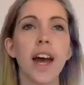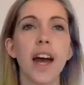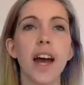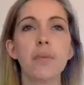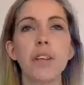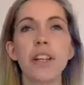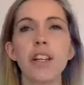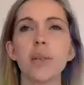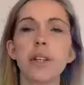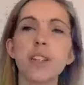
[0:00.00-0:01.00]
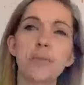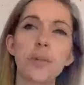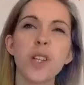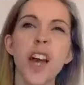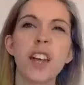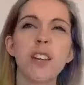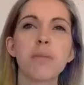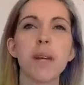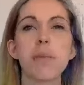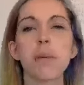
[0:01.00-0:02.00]
You know, we can just
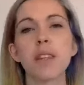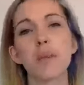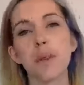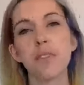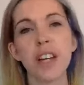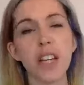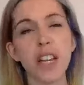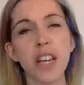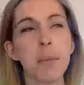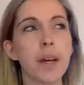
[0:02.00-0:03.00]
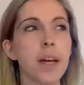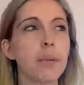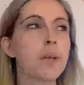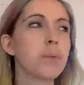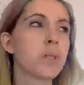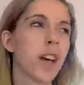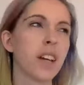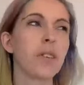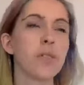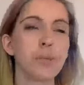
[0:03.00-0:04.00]
pretend maybe that we're faking it a bit. We can
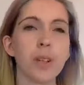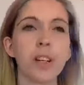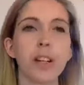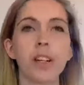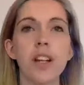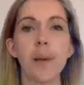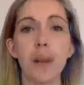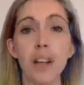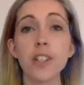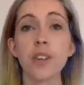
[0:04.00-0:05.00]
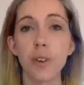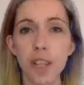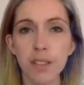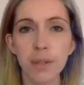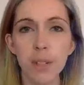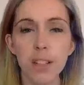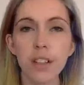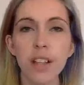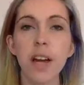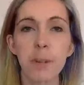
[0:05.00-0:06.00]
pretend God's real, but actually God is real,
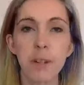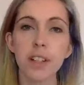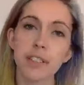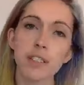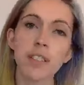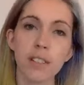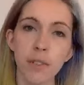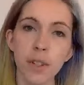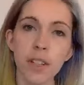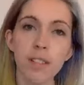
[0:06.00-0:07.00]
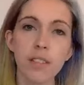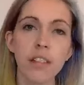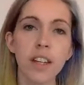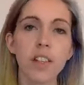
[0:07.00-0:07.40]
and we've got to listen to his voice.